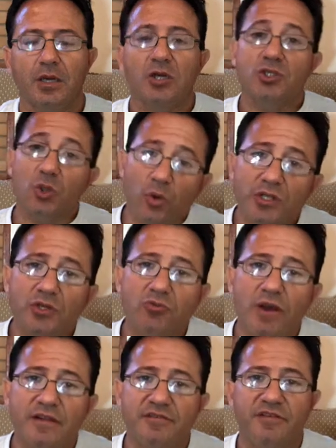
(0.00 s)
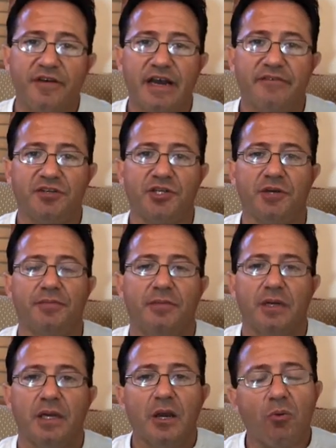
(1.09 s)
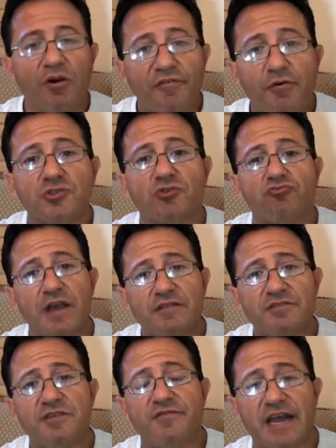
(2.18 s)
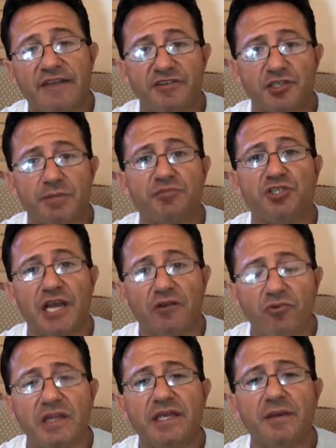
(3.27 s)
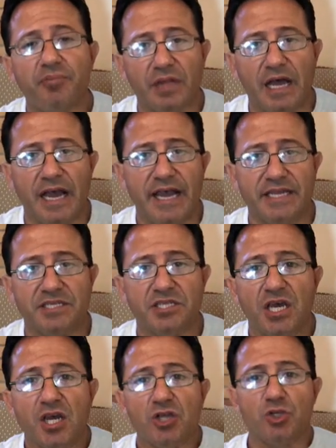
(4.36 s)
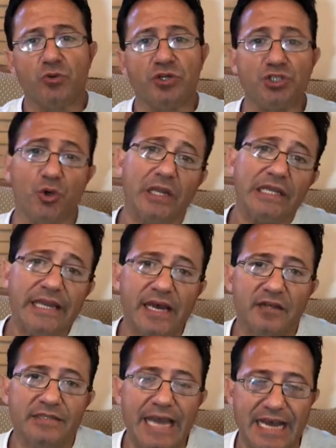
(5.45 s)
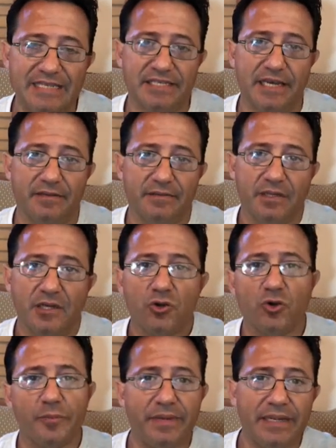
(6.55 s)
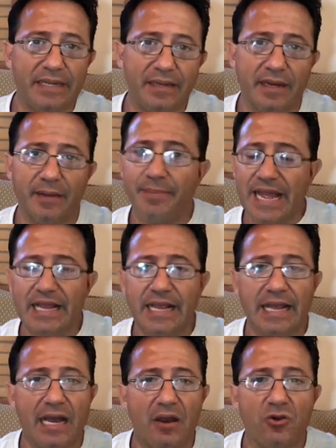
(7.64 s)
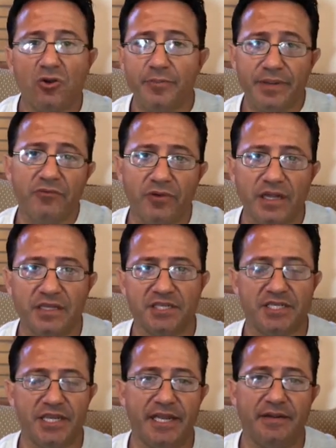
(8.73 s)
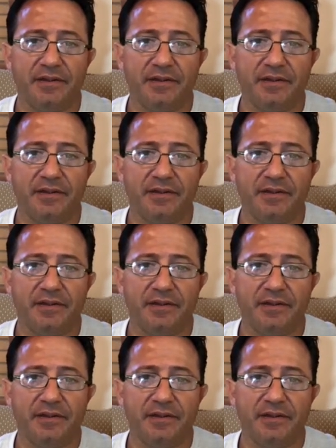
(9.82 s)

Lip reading: So what is a right of survivorship? Well, folks, a right of survivorship generally applies to a jointly held asset. Could be a bank account, could be real estate.